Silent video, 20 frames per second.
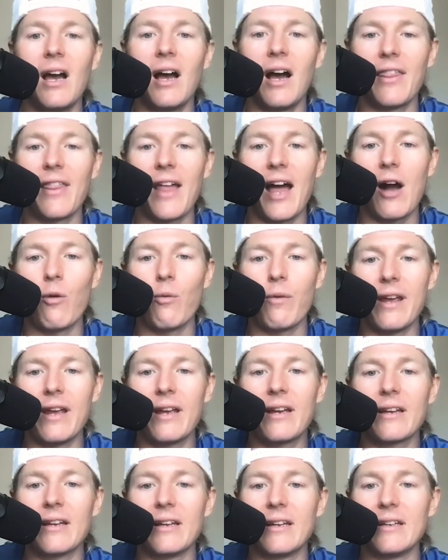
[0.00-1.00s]
that
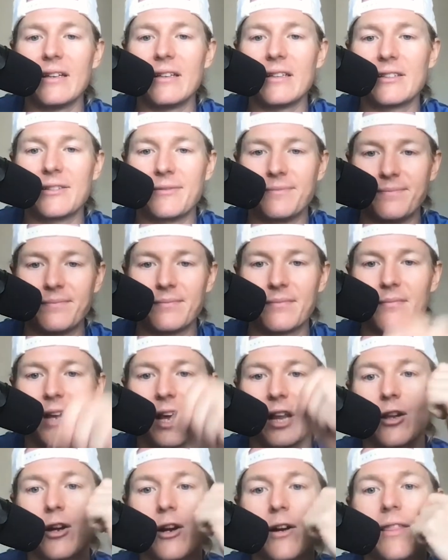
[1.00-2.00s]
week is
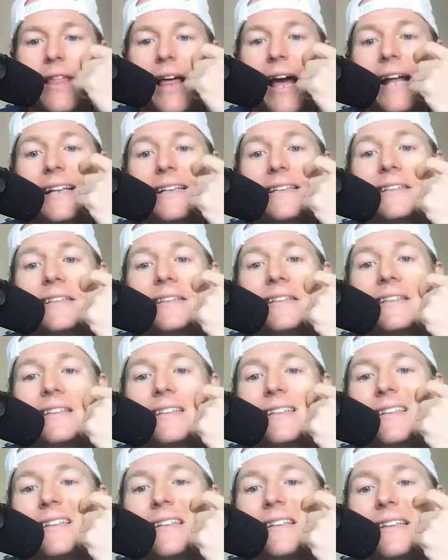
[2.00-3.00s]
I learned that
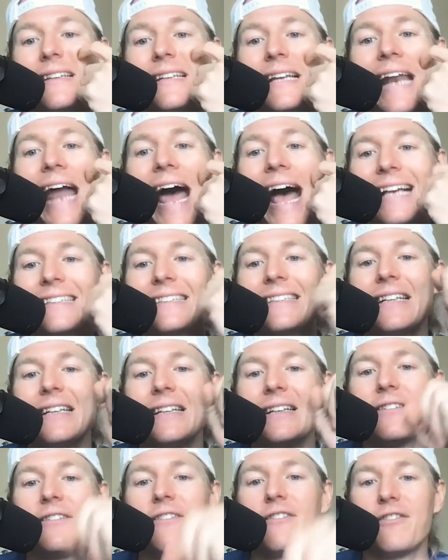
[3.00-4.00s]

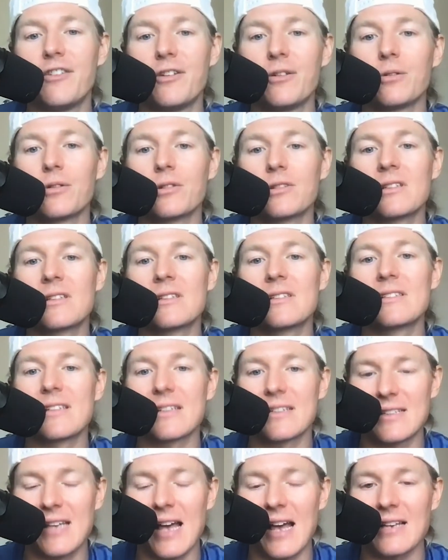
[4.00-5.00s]
tenacity fuels
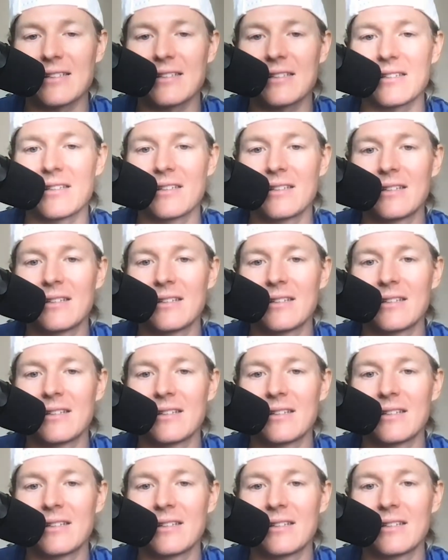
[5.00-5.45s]
success.